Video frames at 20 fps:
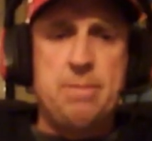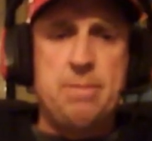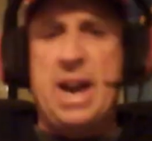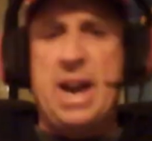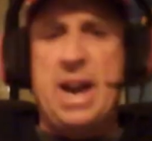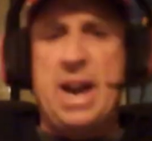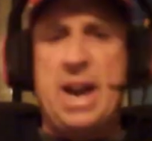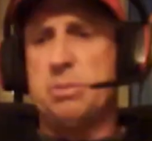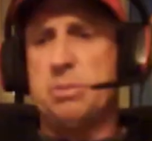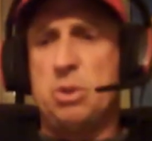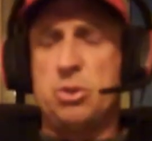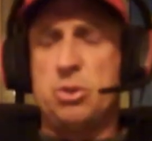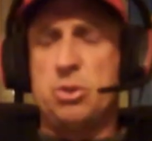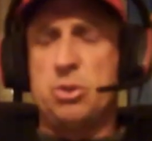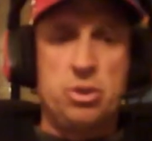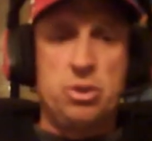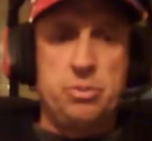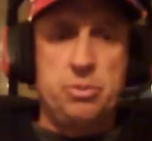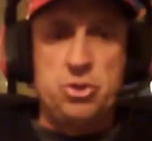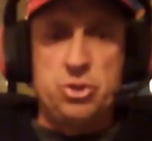basketball
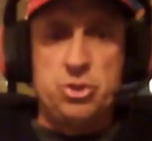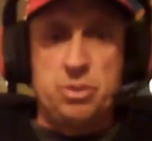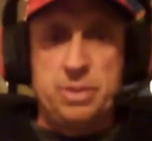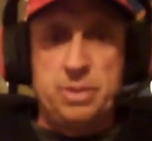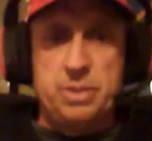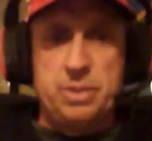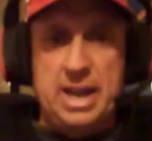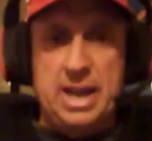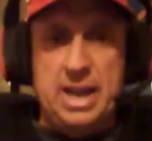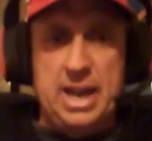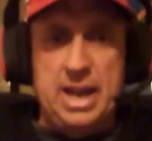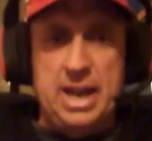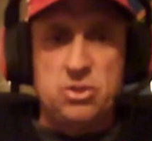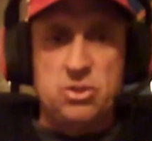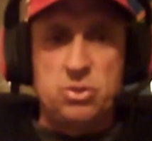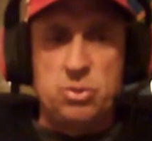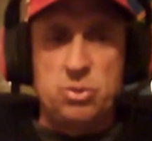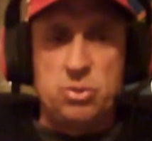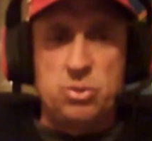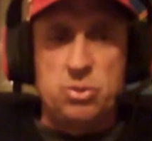tournament should have been
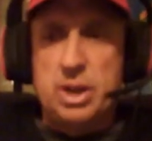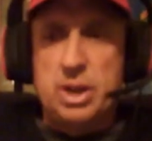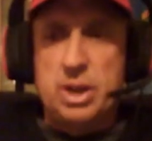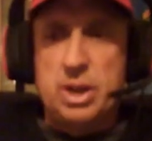canceled.